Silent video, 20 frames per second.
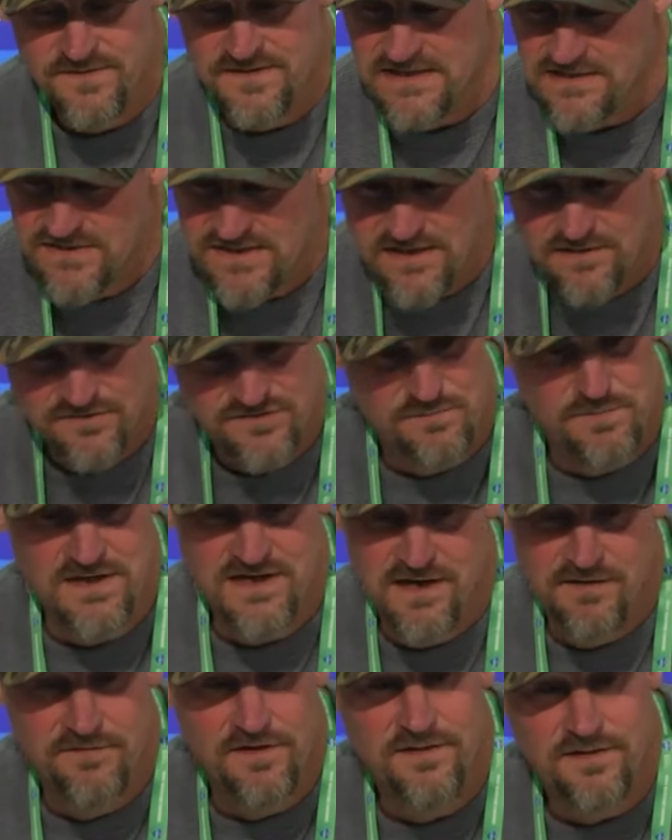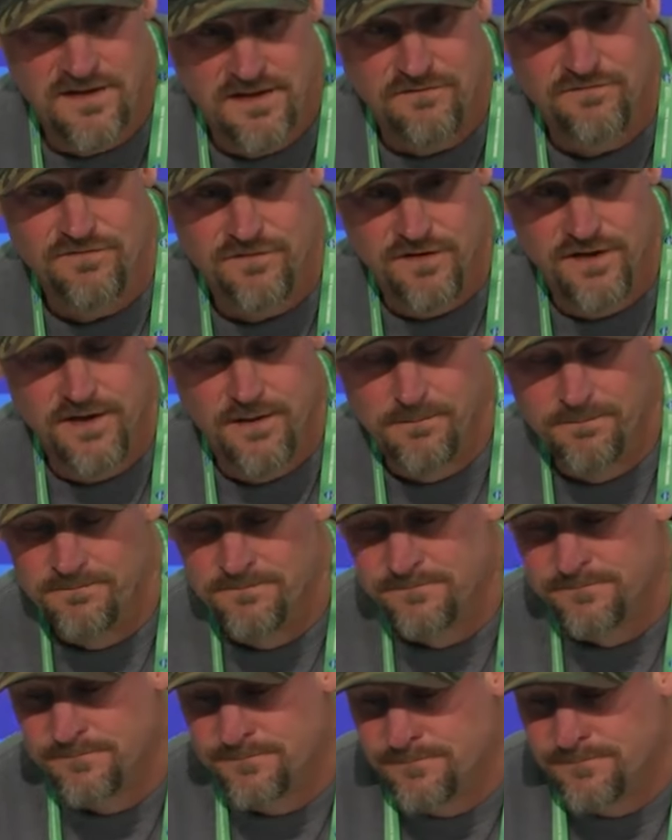Details mean everything for him.